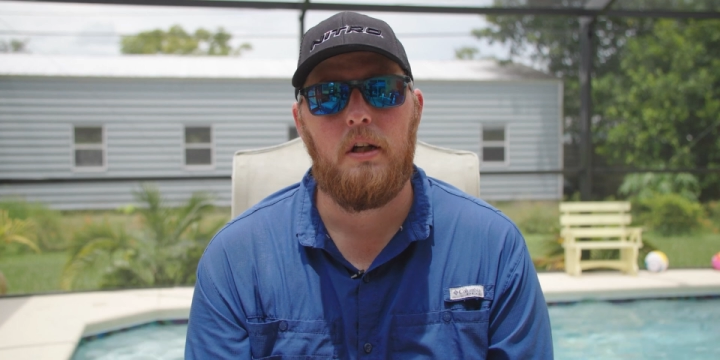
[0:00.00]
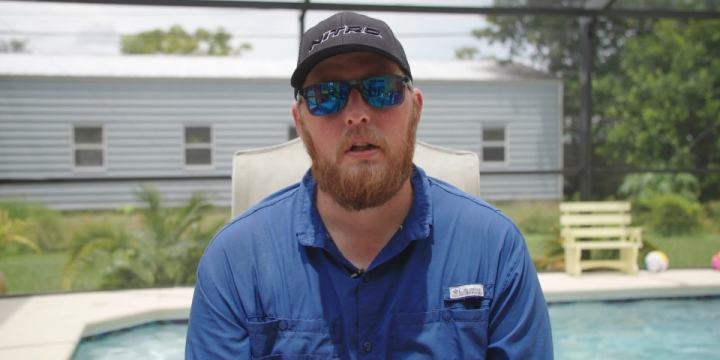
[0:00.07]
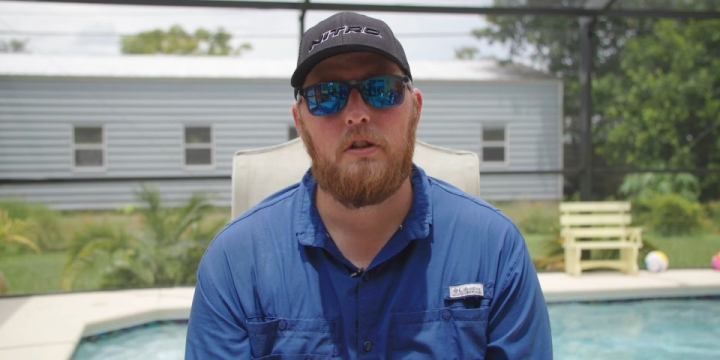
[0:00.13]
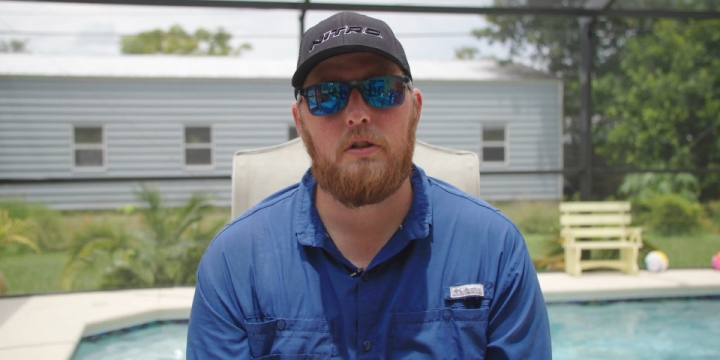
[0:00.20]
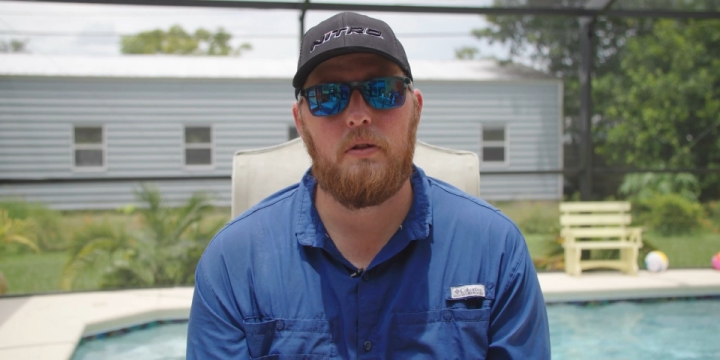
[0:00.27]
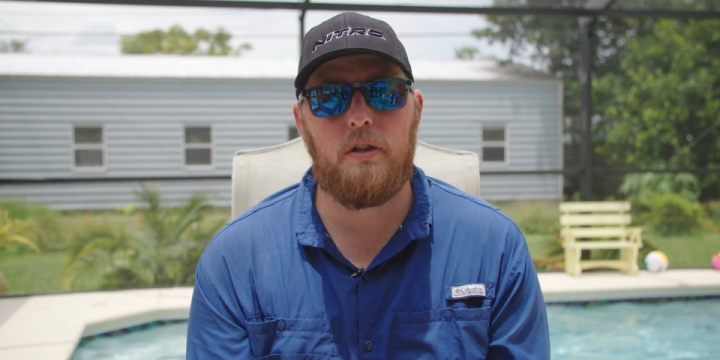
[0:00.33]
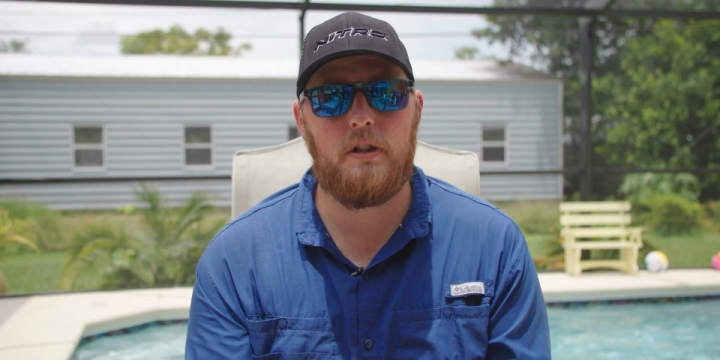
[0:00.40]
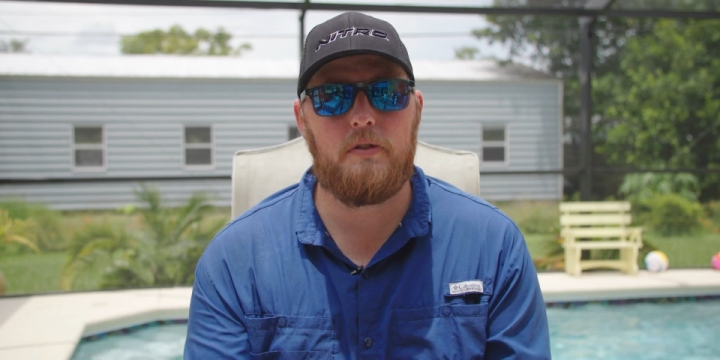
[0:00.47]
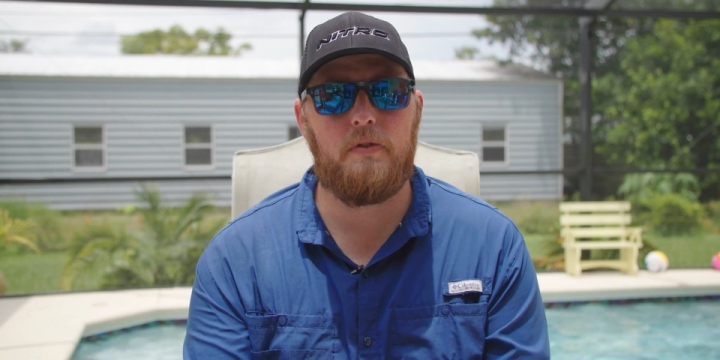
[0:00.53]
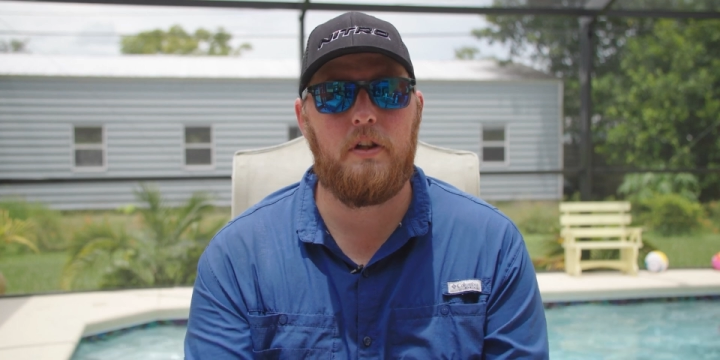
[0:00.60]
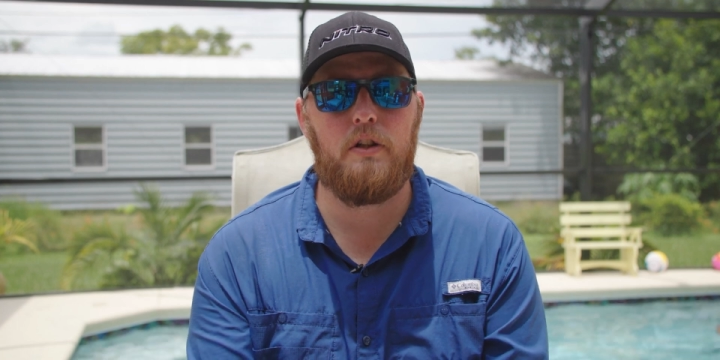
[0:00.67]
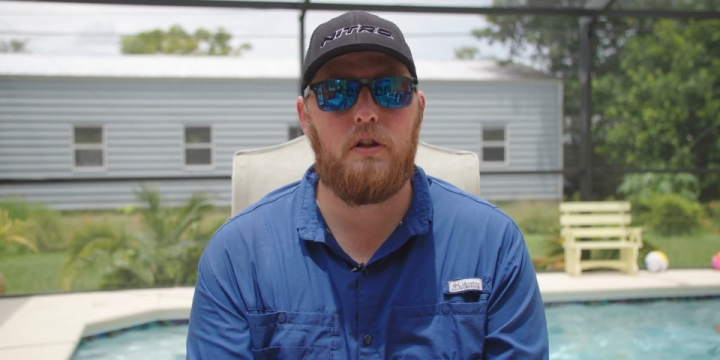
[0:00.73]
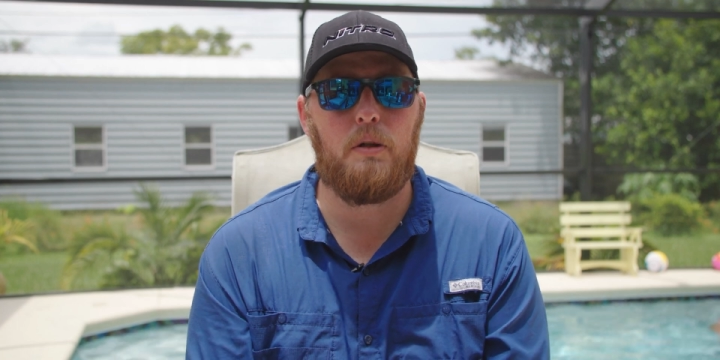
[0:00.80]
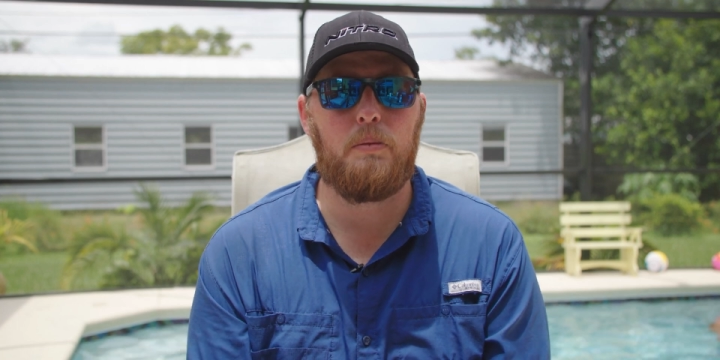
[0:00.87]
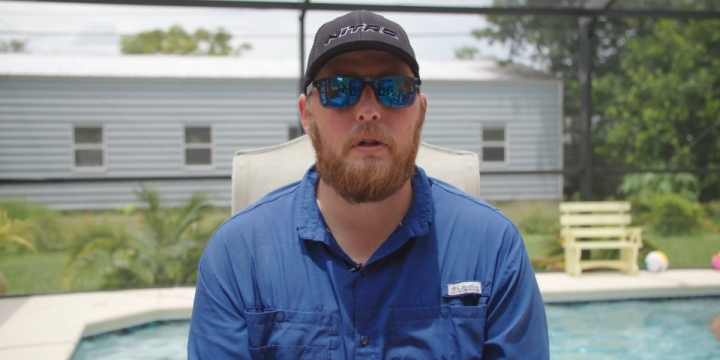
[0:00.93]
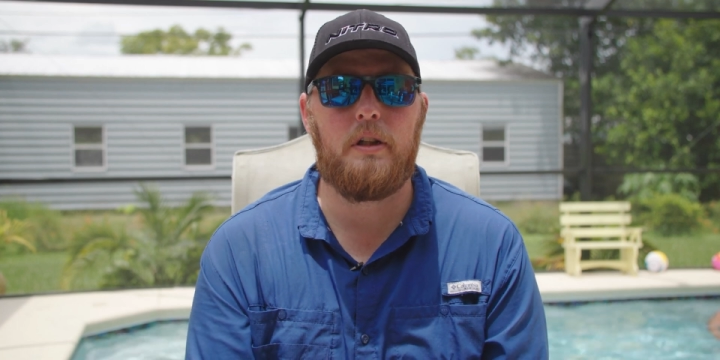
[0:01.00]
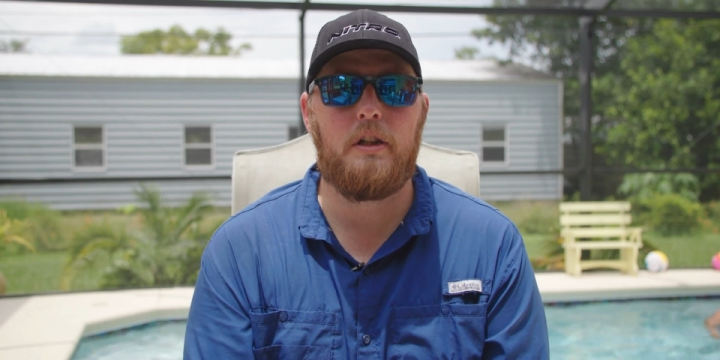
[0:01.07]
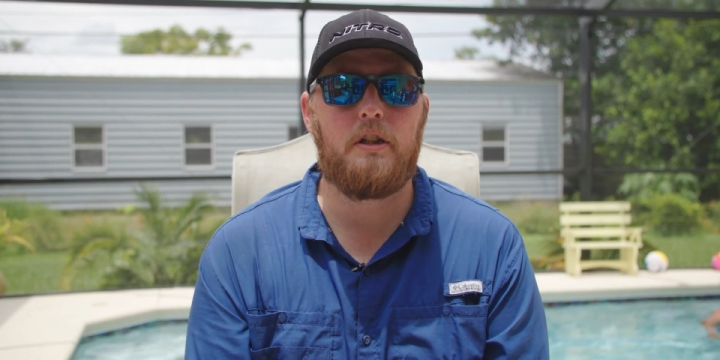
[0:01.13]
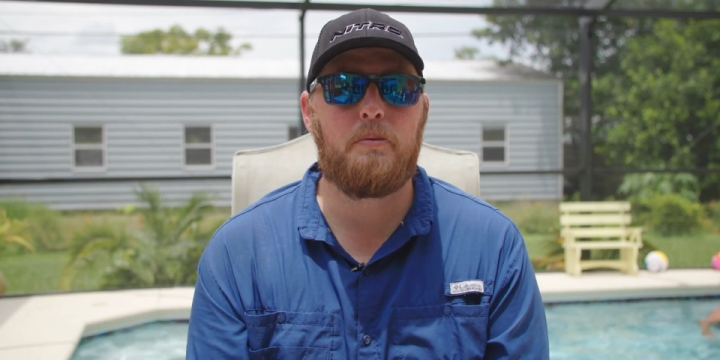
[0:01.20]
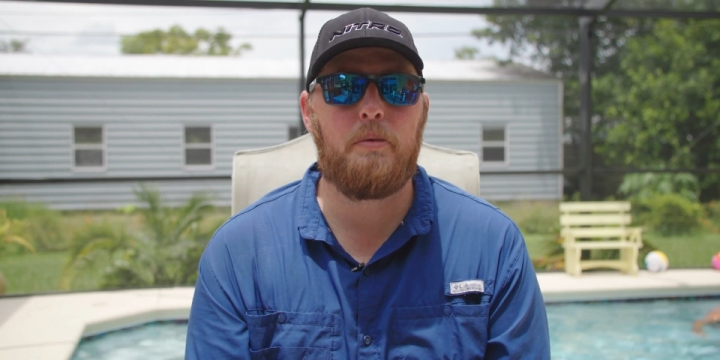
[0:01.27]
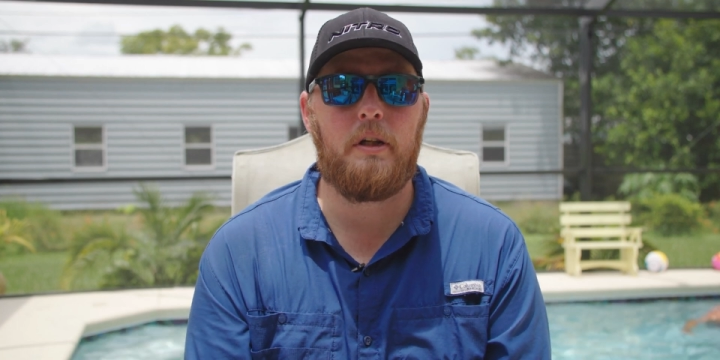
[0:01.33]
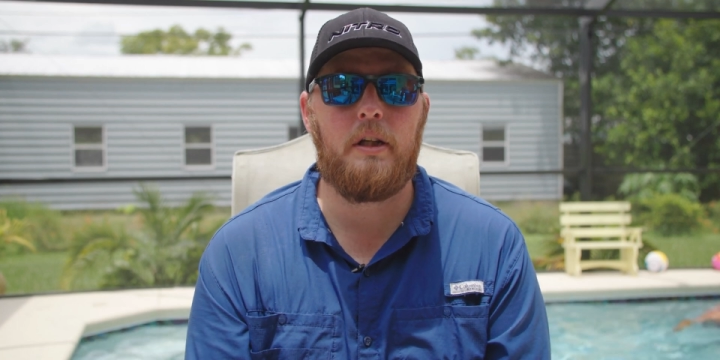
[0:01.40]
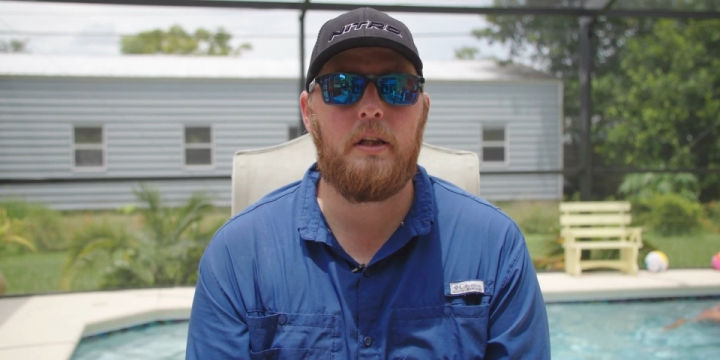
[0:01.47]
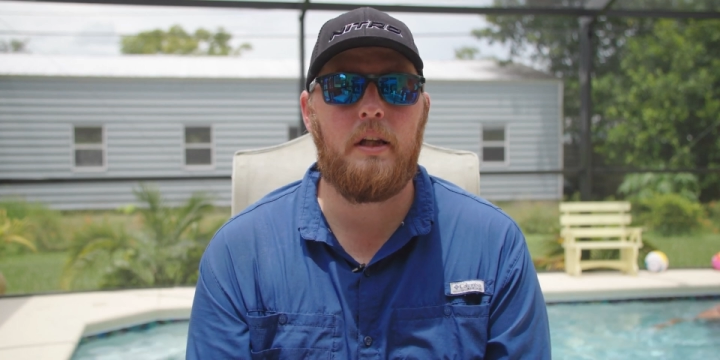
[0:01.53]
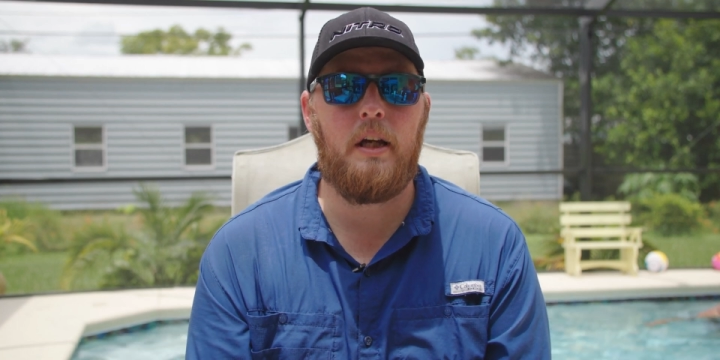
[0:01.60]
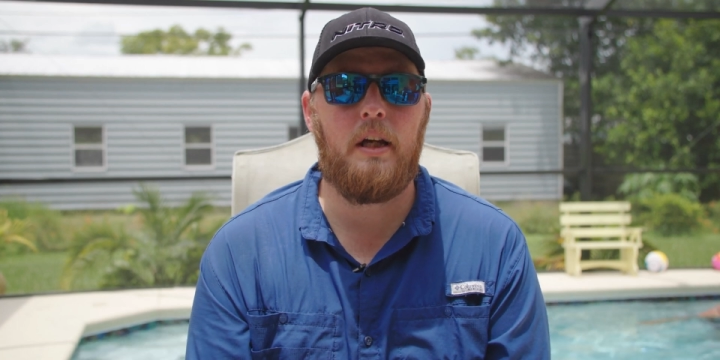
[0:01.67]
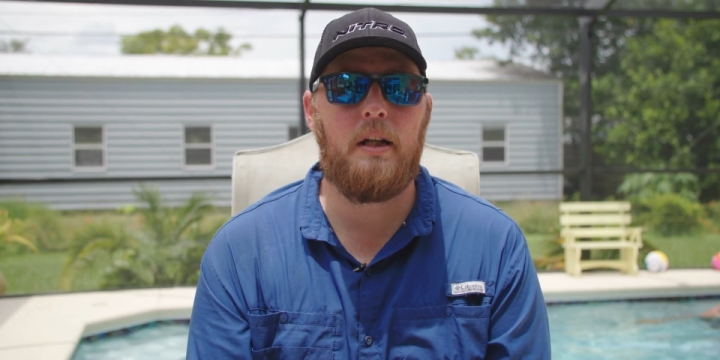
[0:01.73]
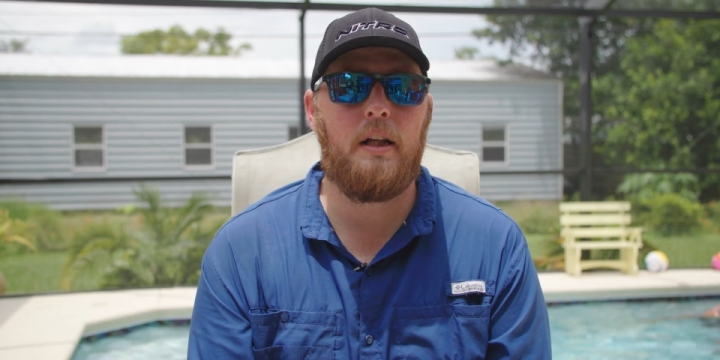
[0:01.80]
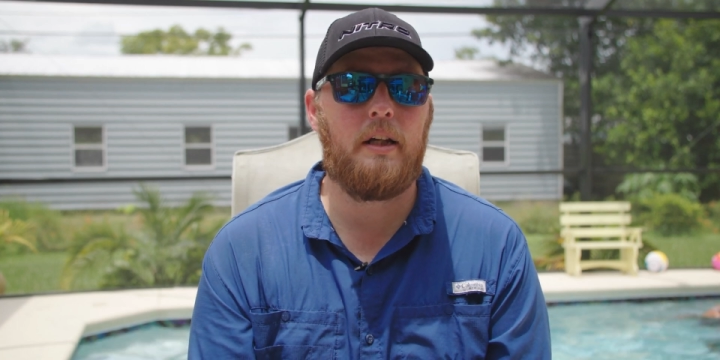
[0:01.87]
So in this video, I'm going to explain that.